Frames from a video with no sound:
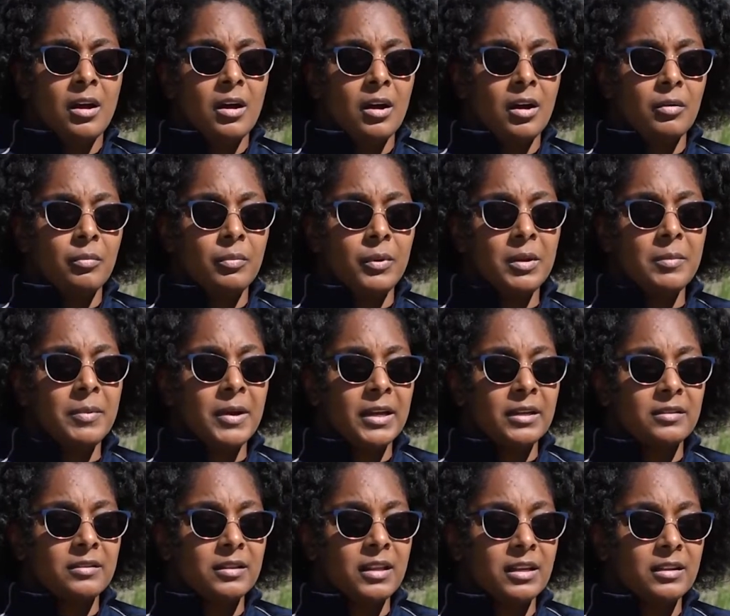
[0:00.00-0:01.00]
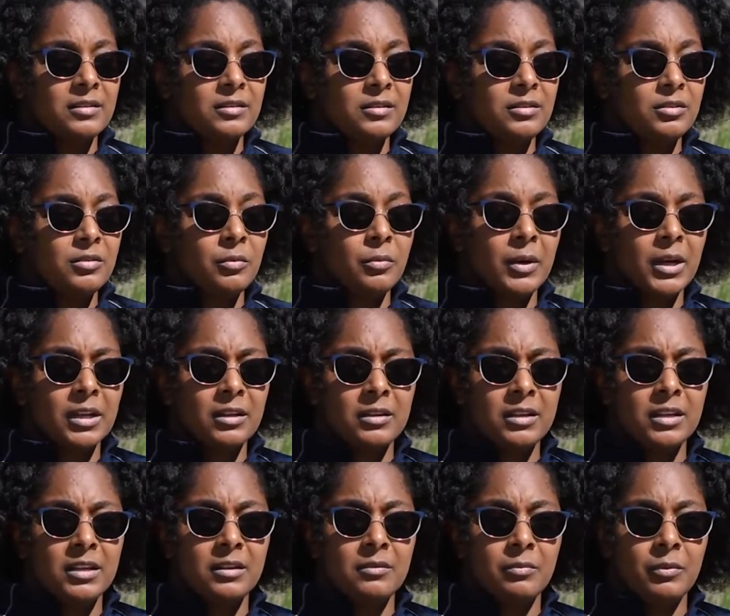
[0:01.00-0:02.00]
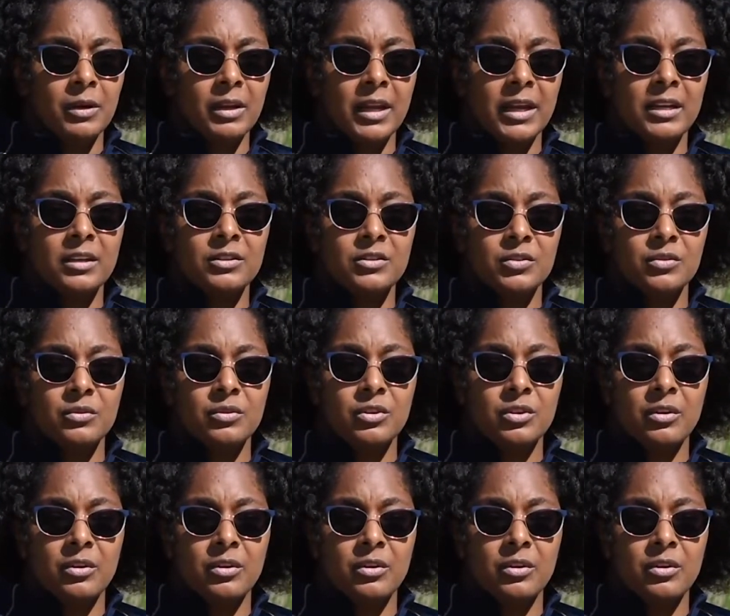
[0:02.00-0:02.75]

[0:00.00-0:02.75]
uh, rebates that's directly related to